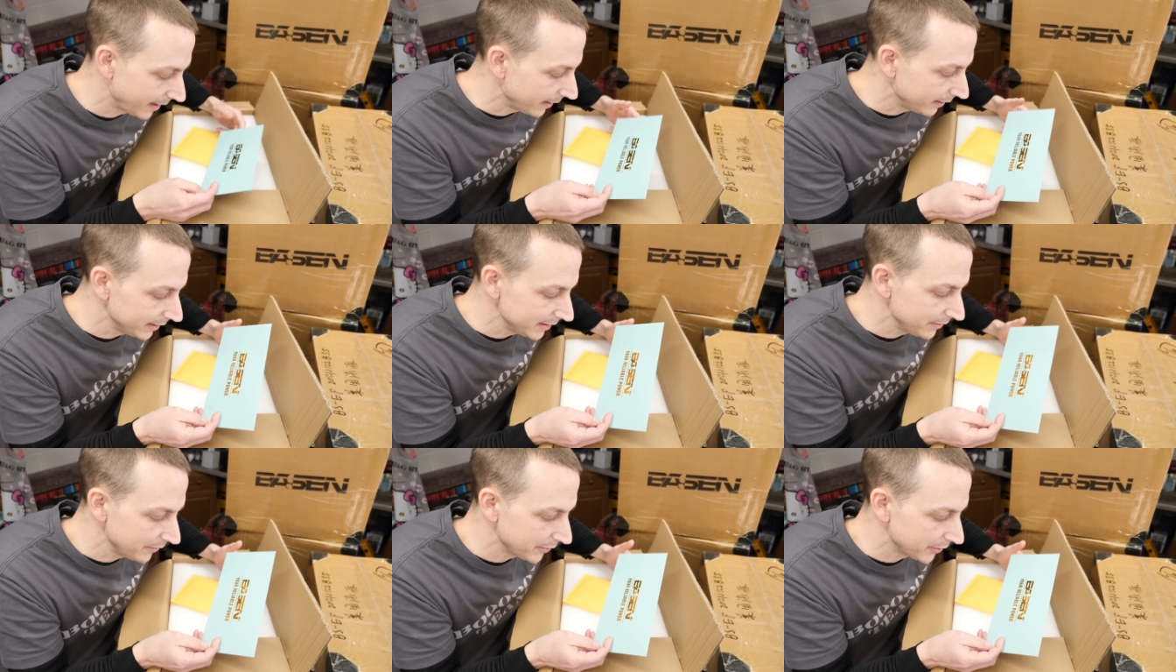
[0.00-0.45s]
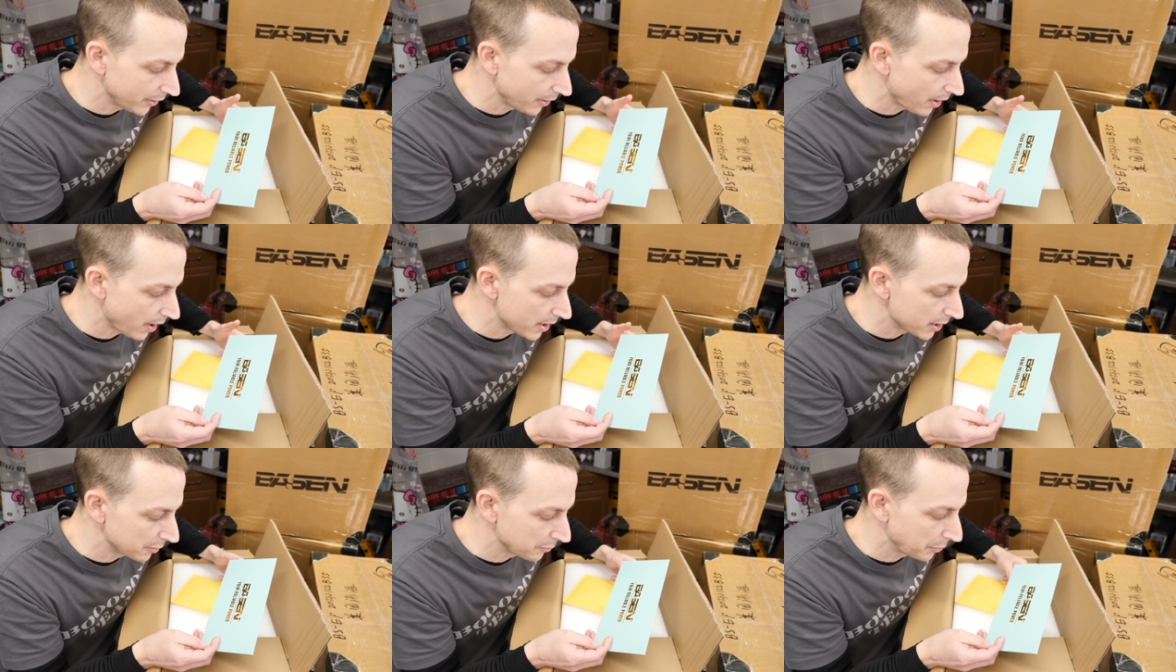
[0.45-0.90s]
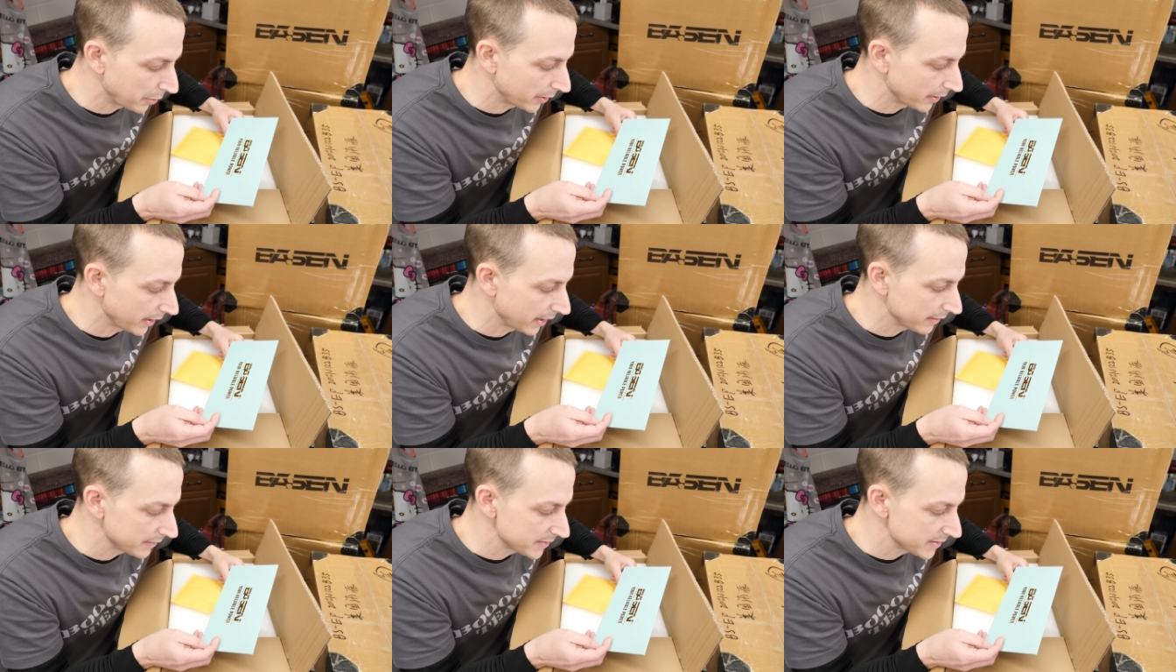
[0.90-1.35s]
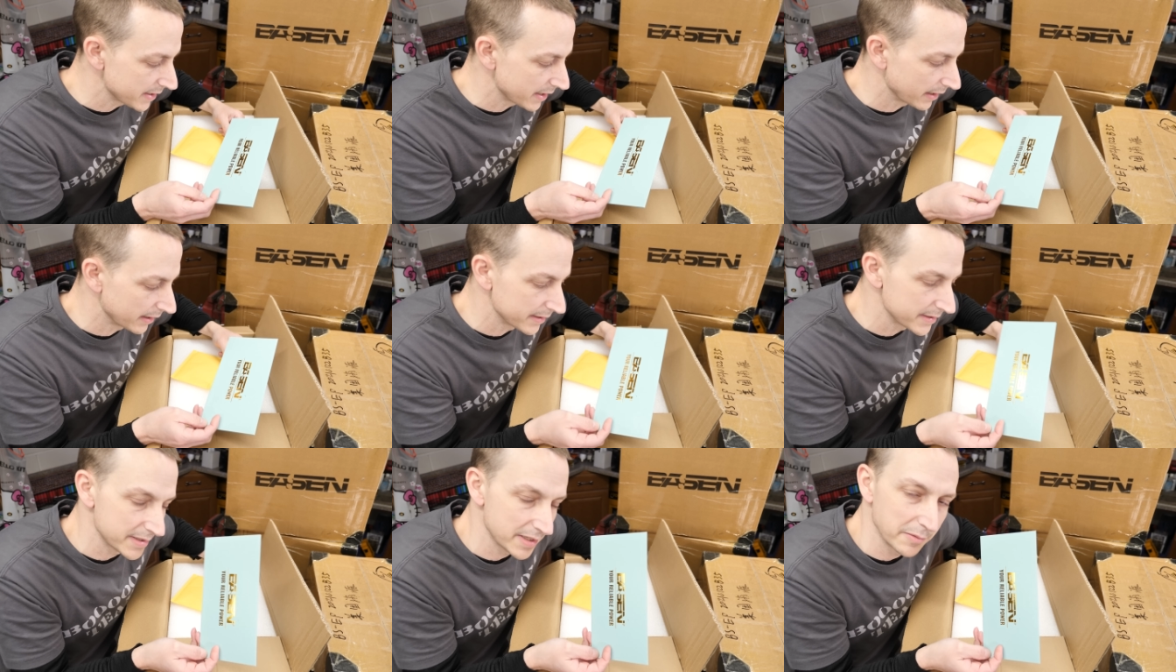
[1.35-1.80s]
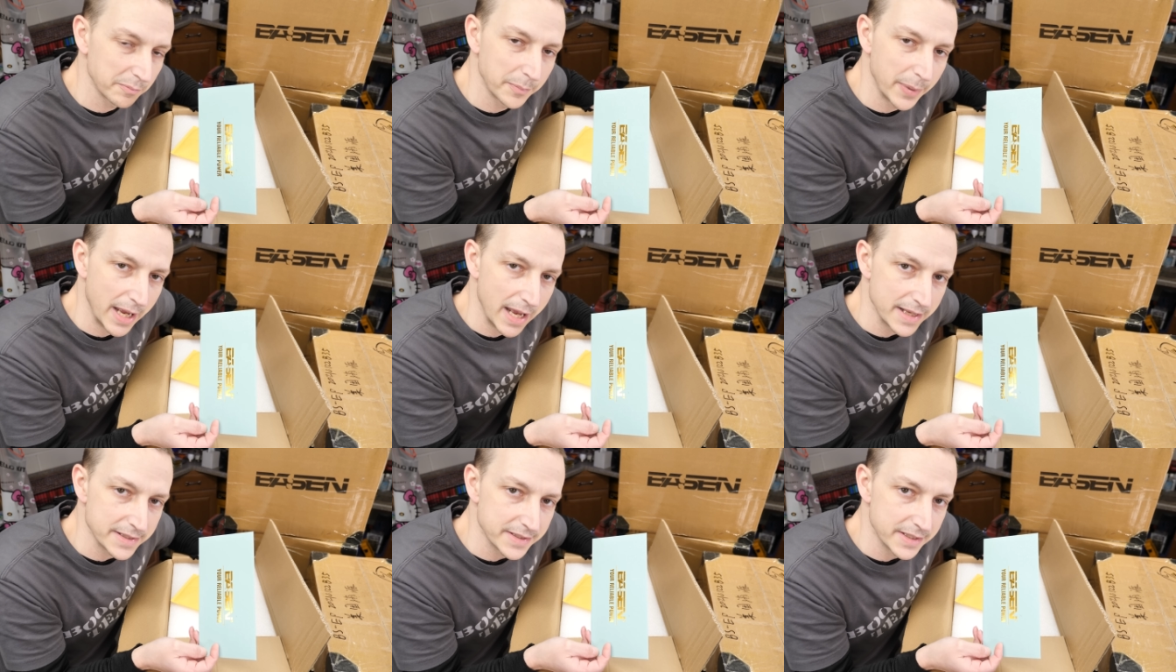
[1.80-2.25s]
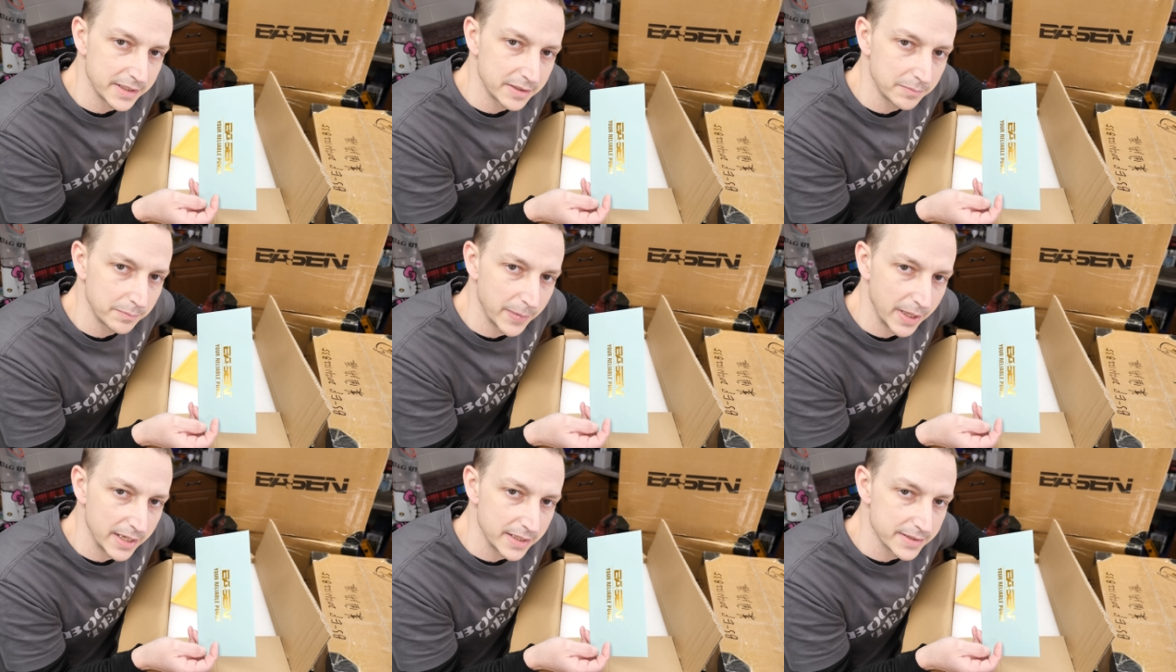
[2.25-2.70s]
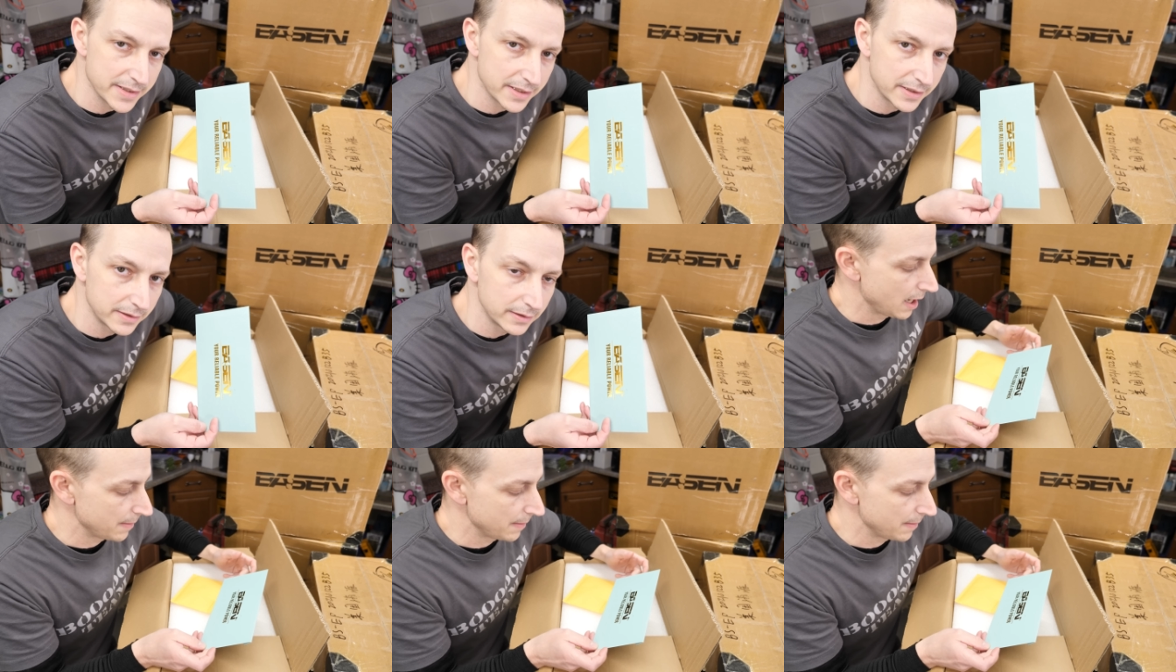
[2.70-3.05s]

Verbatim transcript: I don't even know how you pronounce that. Is it Bazin? Bazin?